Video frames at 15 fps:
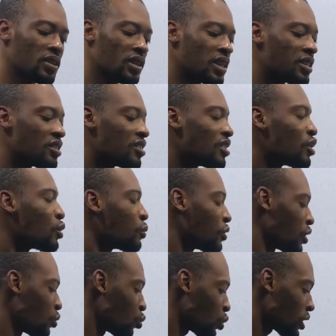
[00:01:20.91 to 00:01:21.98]
That is
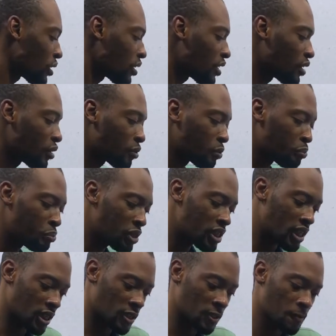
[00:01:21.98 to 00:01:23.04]
0.1
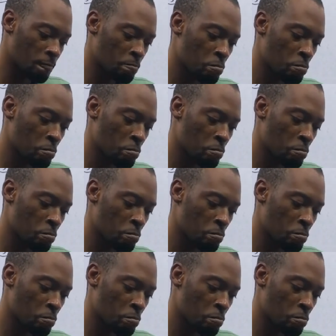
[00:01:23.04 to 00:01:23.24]
meters.